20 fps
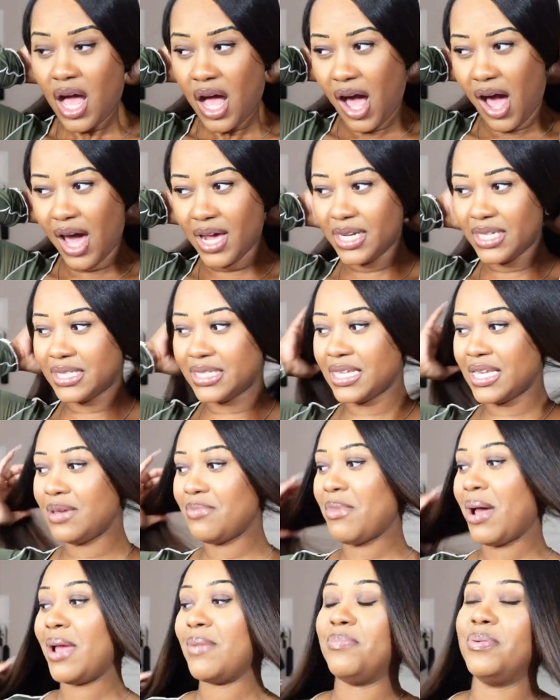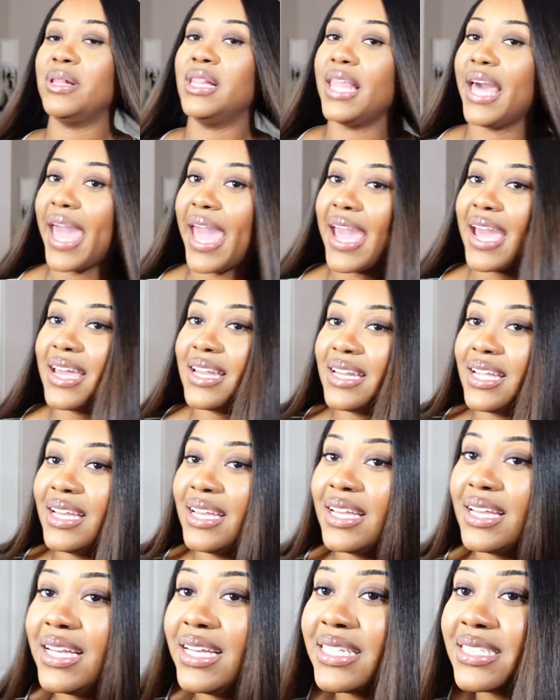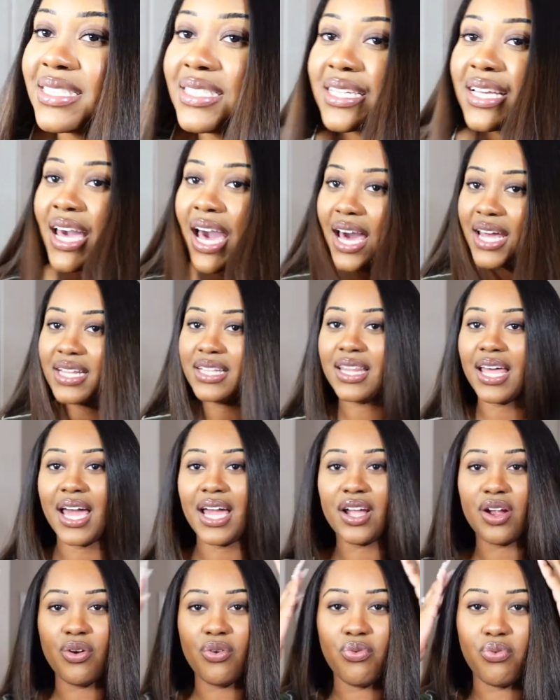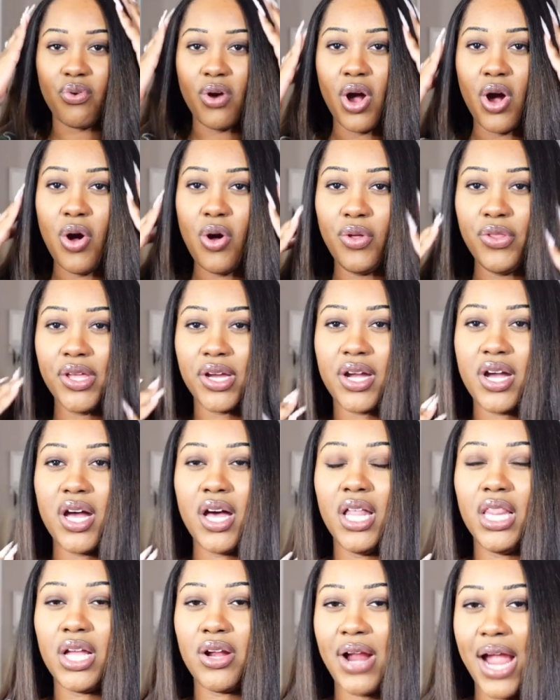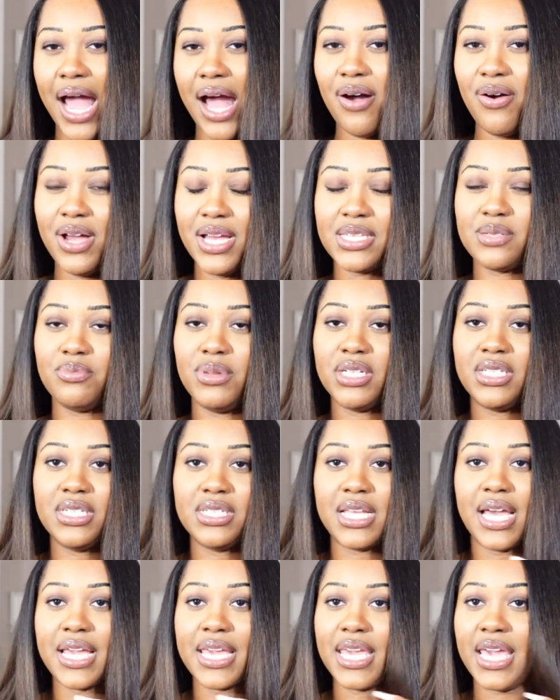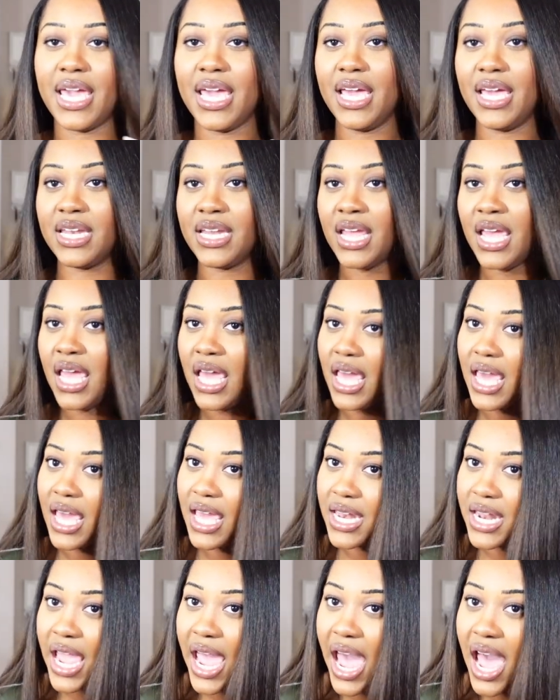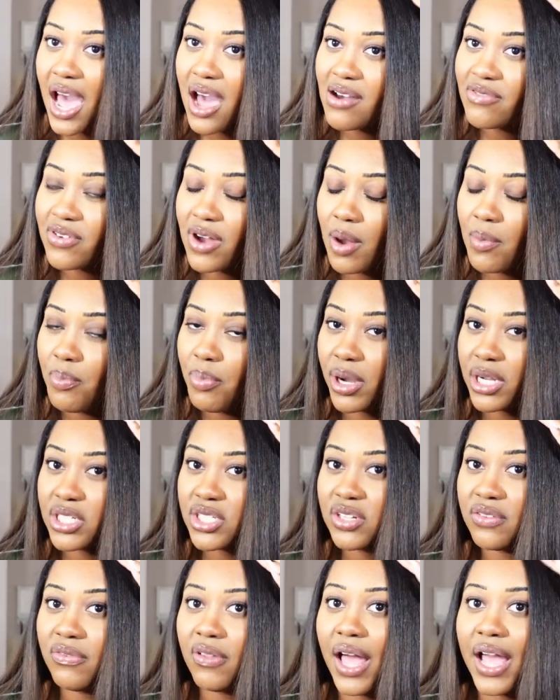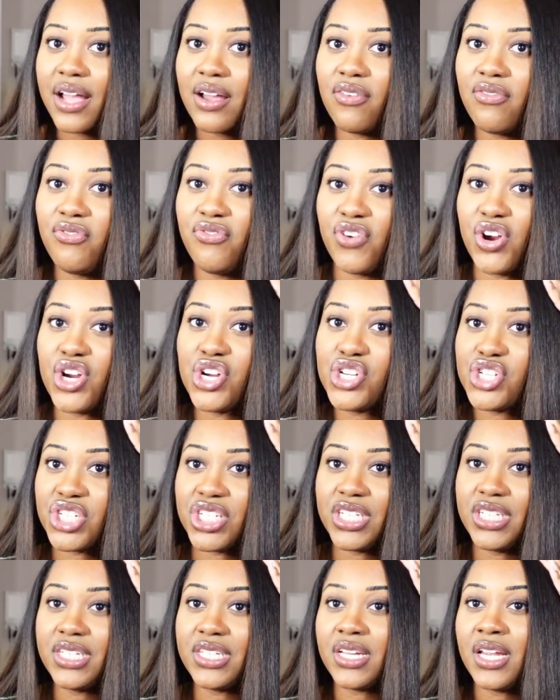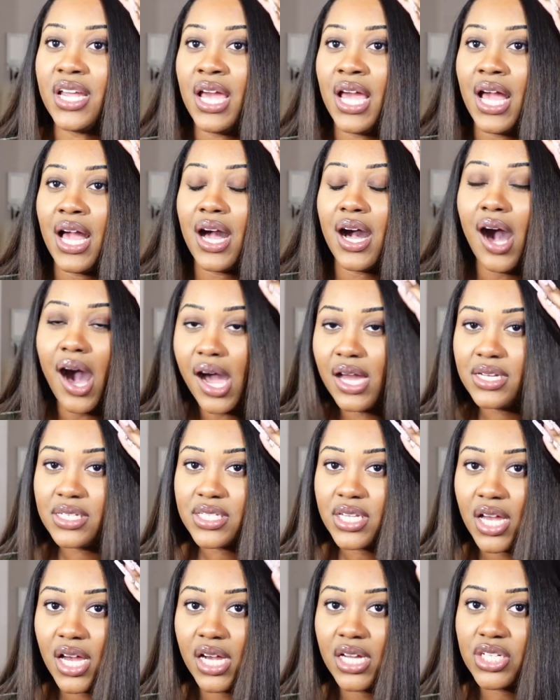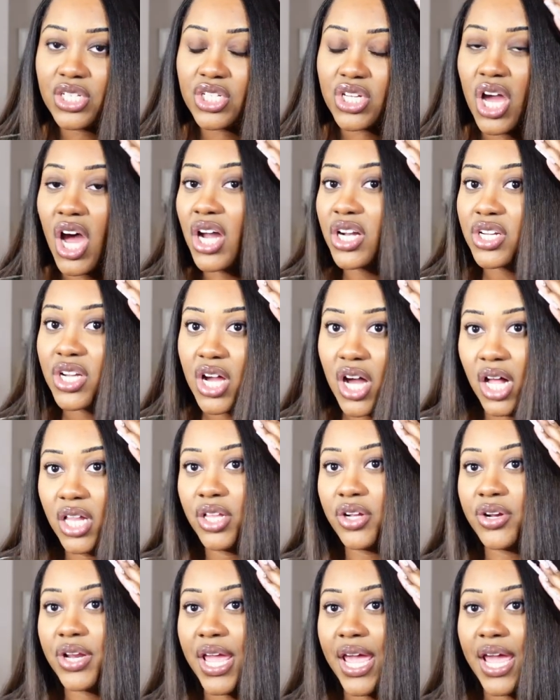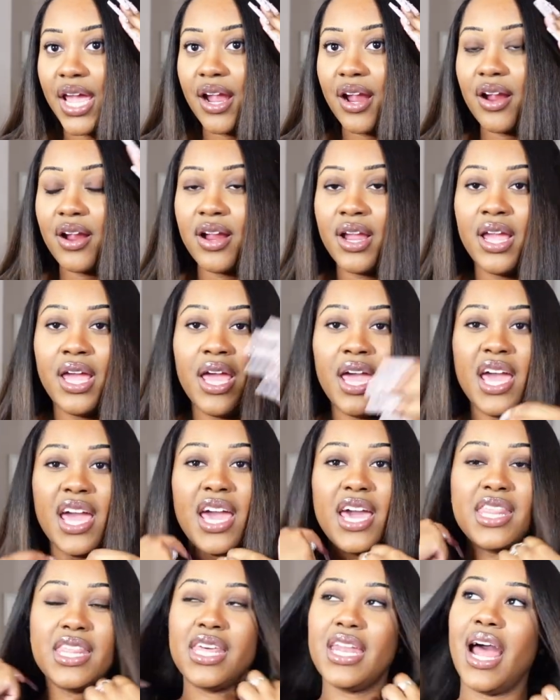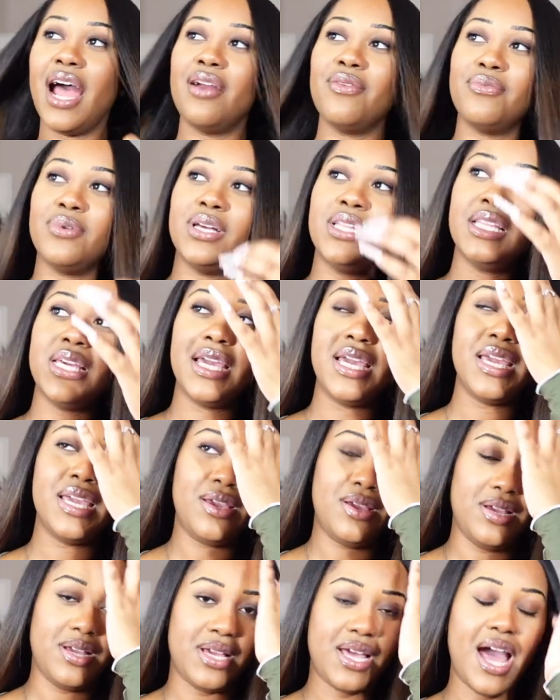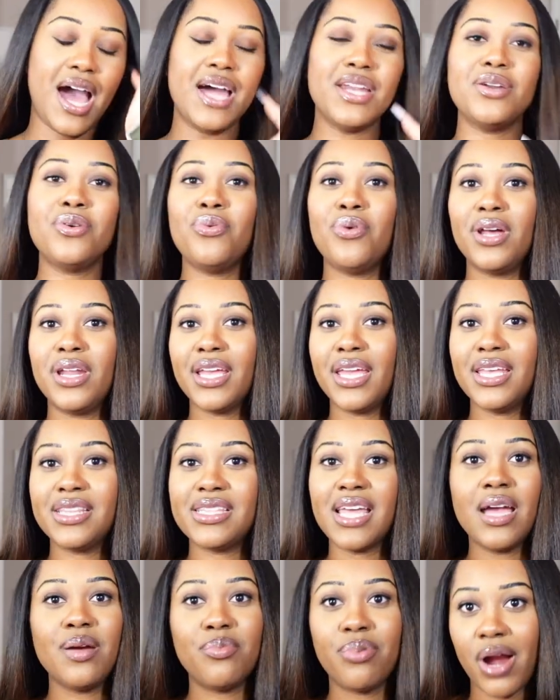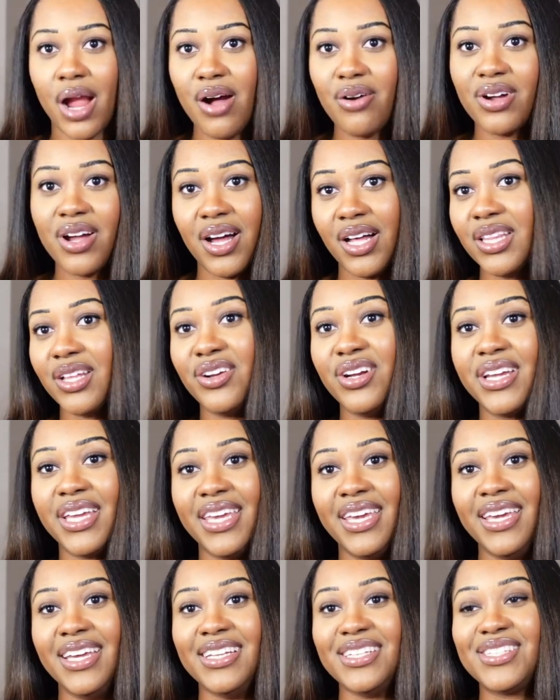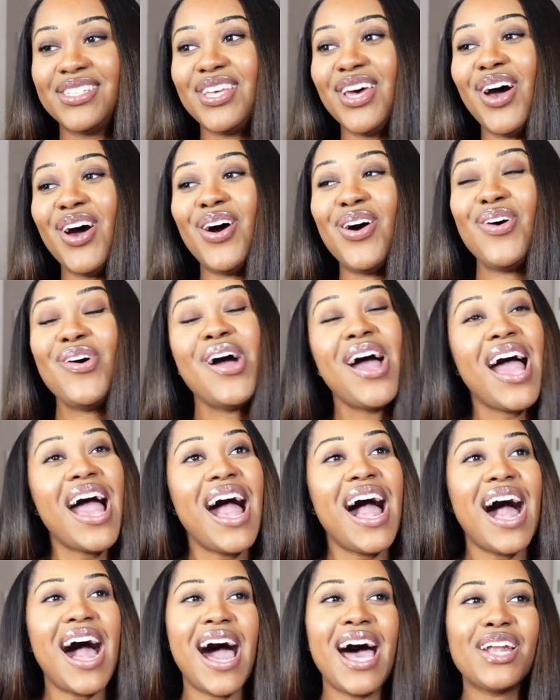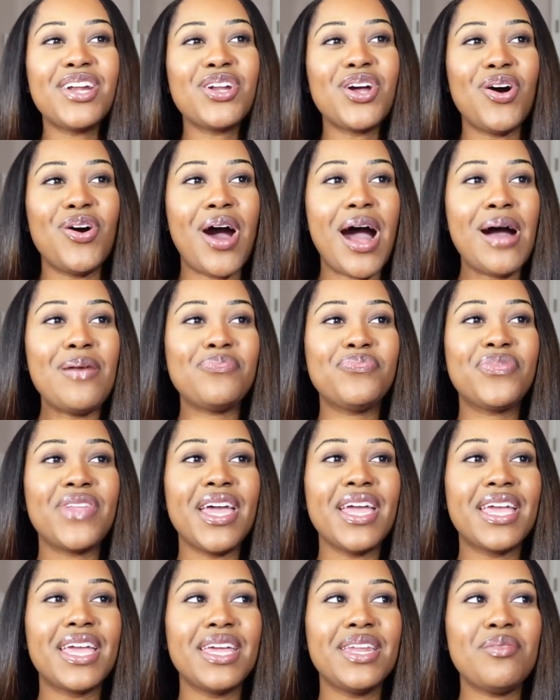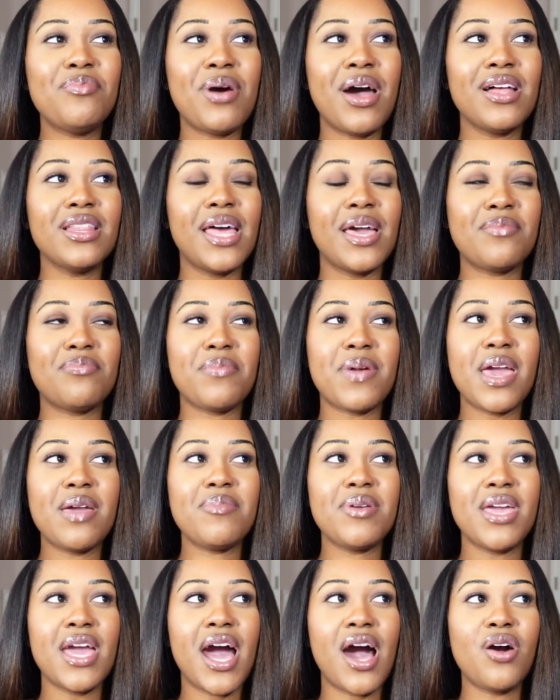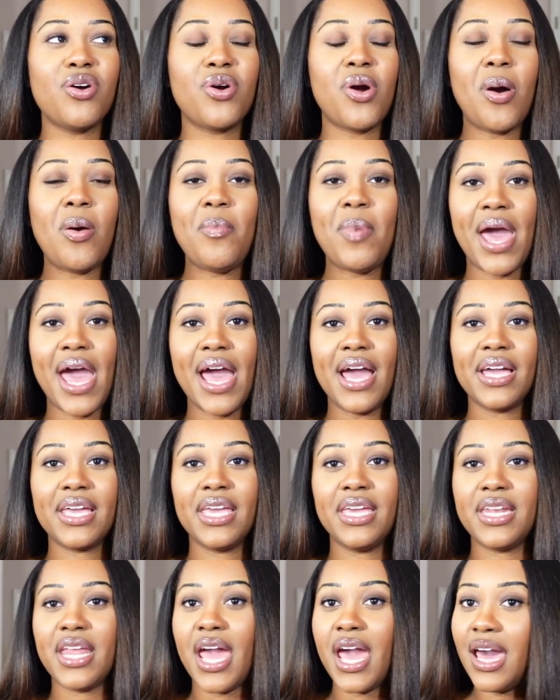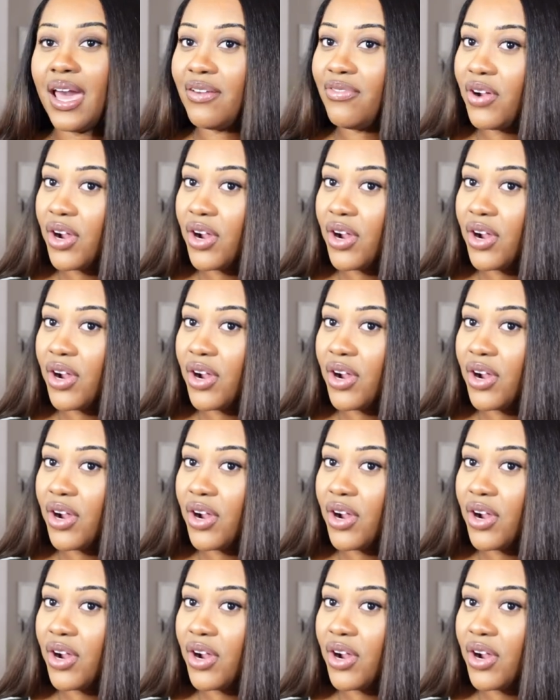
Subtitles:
Honestly, my plan is to kind of like grow the color out as much as I can and have a bunch of like virgin, untouched, uncolored hair. And then I really kind of want to get that brown color again. So I don't know, I'm thinking about like maybe I'll go back and have